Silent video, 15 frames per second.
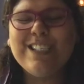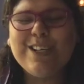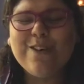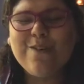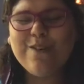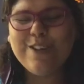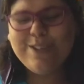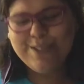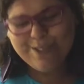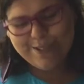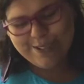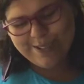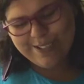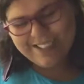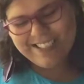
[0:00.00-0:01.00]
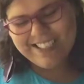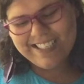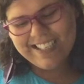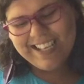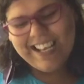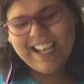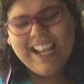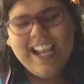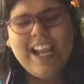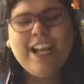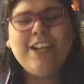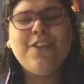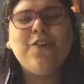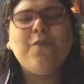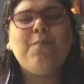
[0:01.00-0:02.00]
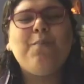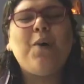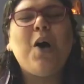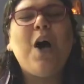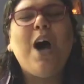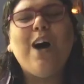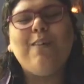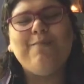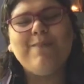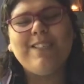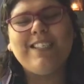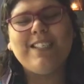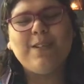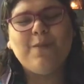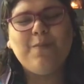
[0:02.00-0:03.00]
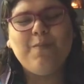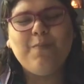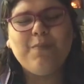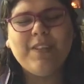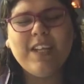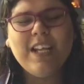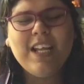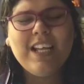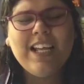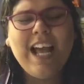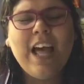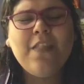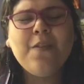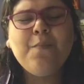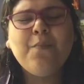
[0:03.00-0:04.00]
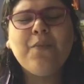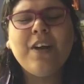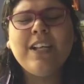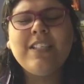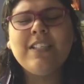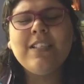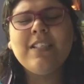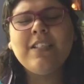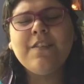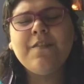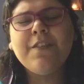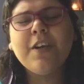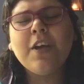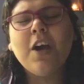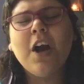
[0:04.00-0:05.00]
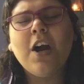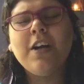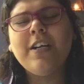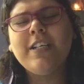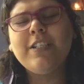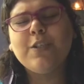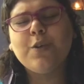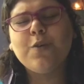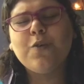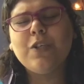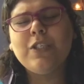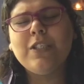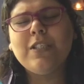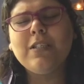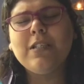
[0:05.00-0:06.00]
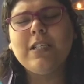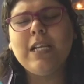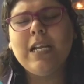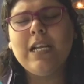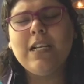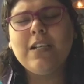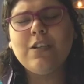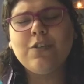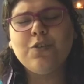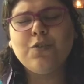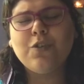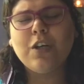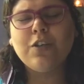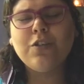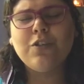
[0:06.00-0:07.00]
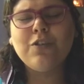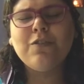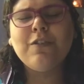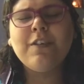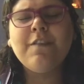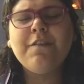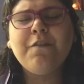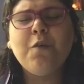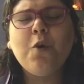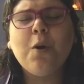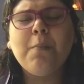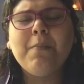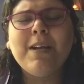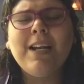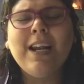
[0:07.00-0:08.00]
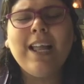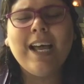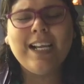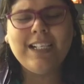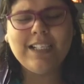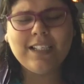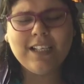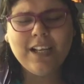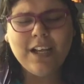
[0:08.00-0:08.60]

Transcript: crystals in your palms. And the presence of the garnet crystalline structure and form and light,